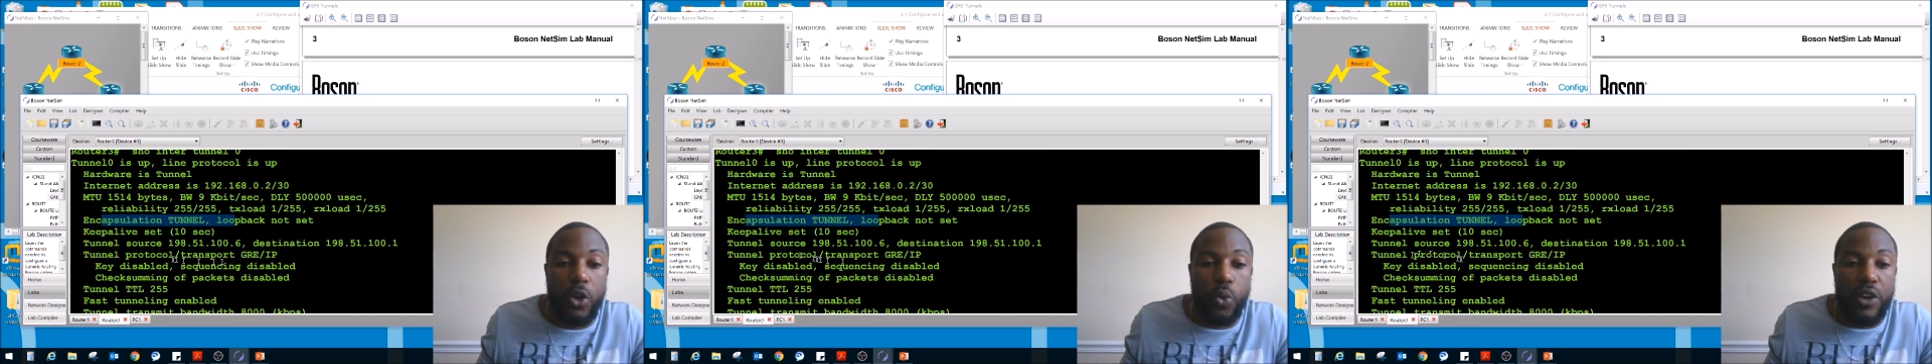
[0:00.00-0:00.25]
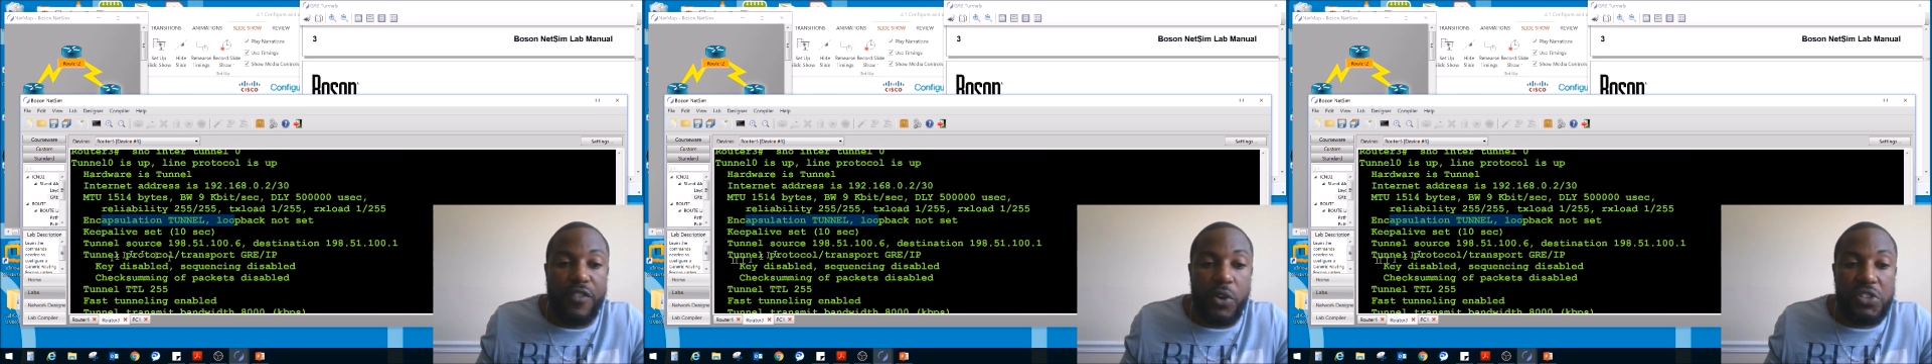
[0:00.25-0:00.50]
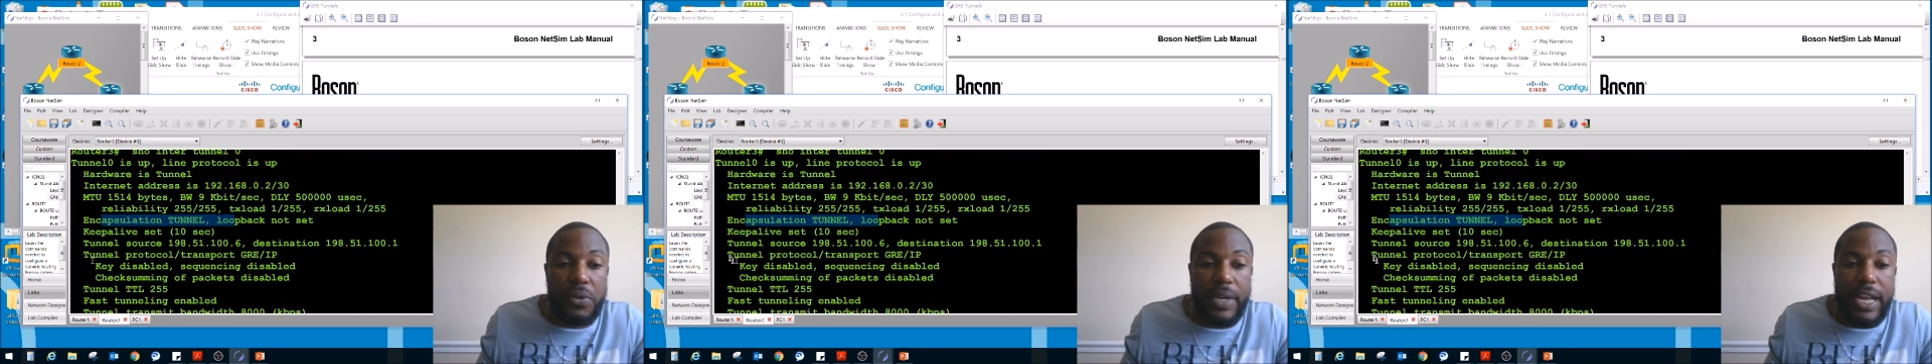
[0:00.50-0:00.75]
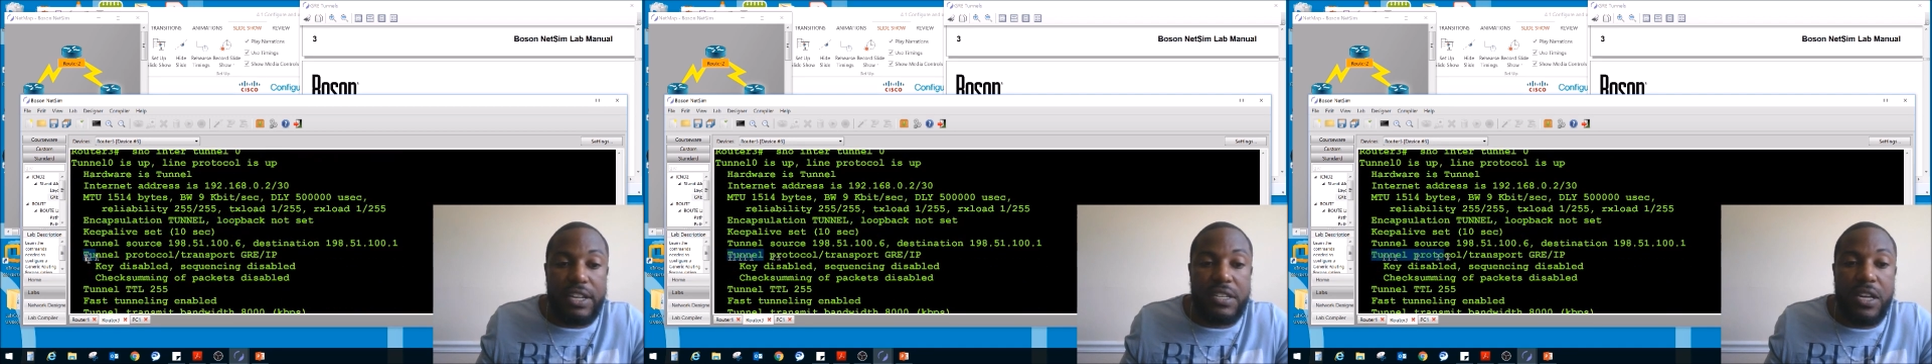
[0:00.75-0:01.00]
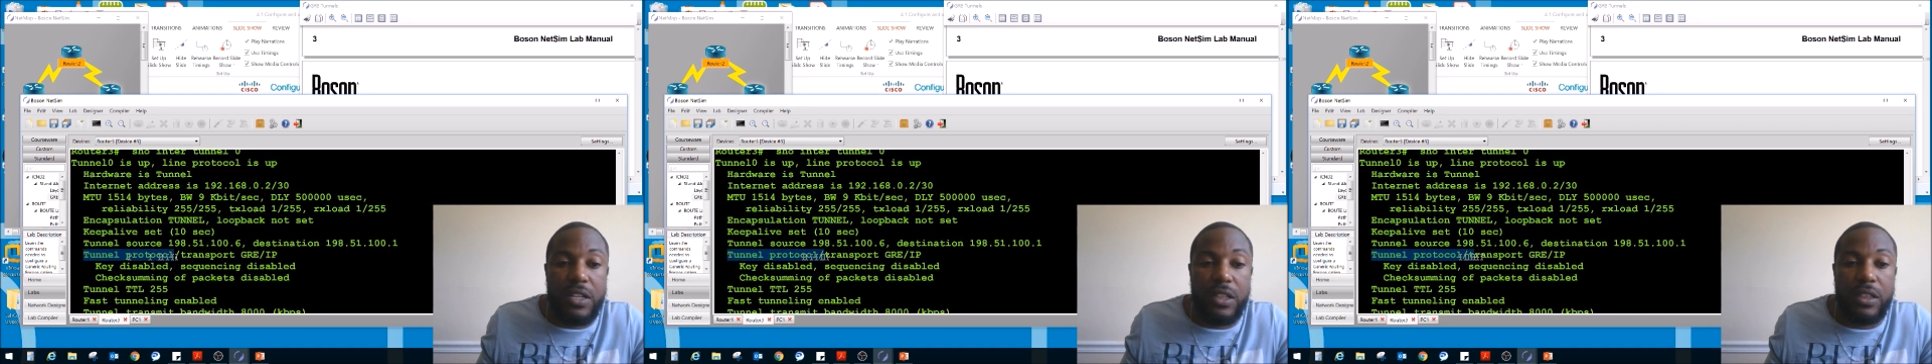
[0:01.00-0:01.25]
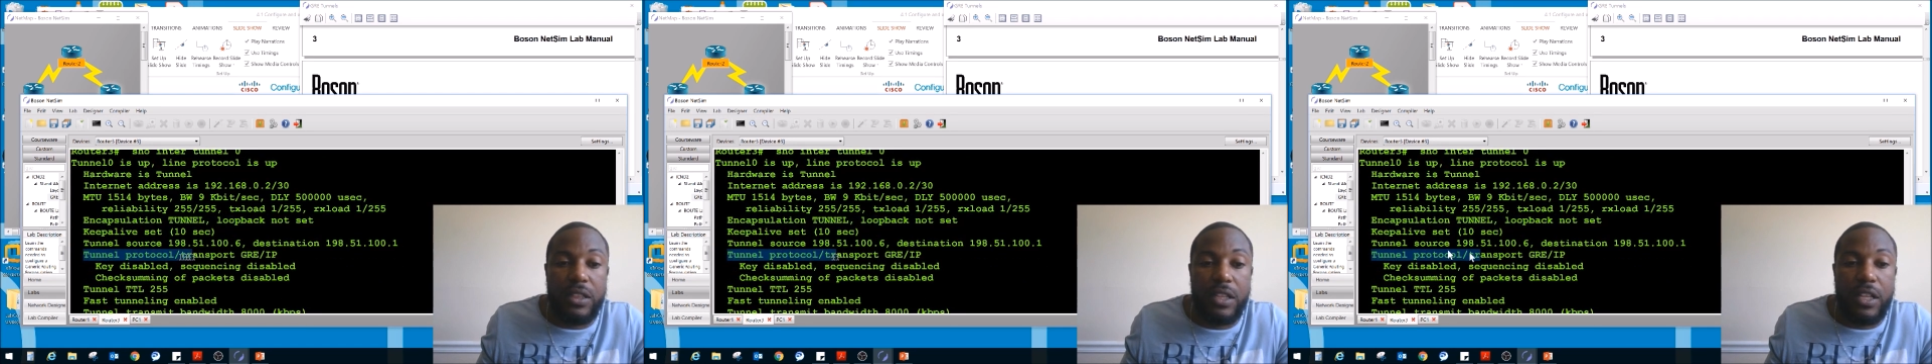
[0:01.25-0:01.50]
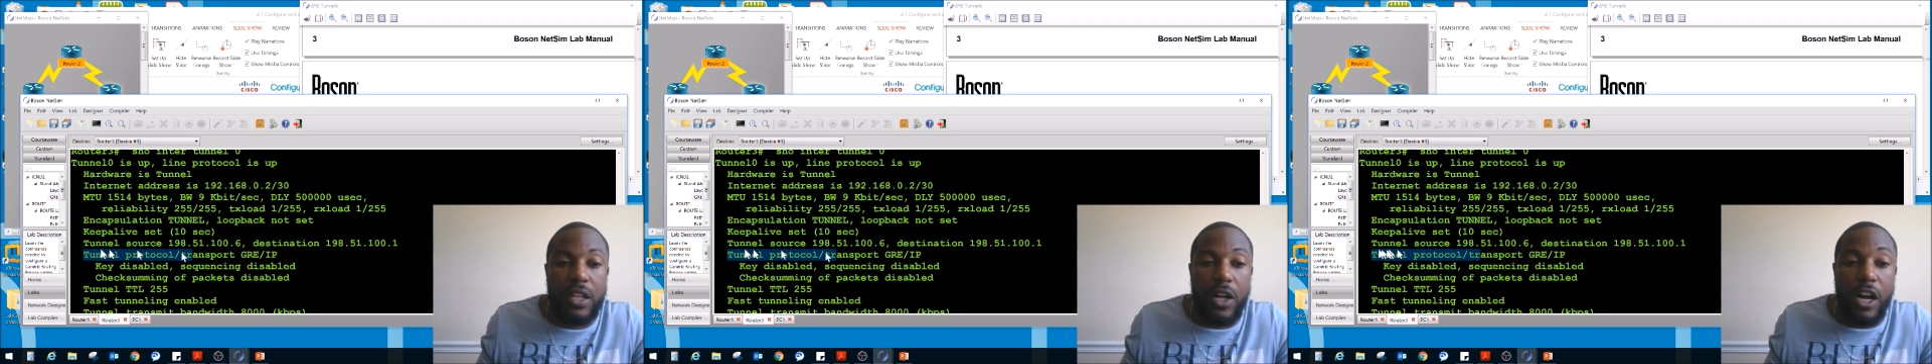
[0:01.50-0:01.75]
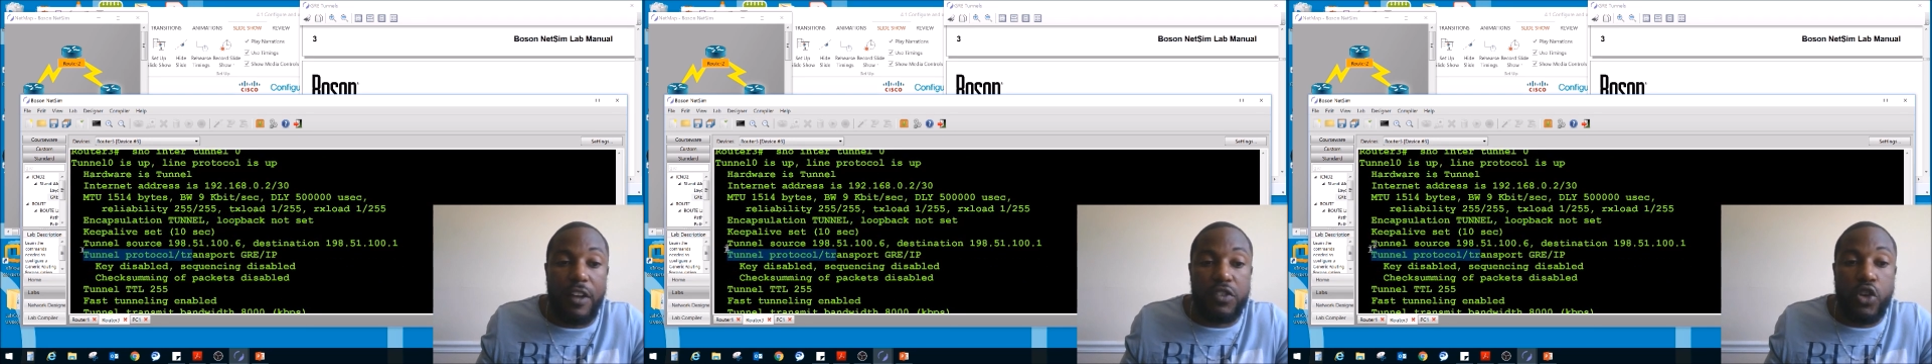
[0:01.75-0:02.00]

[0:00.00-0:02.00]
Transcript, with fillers: We've also got tunnel, uh,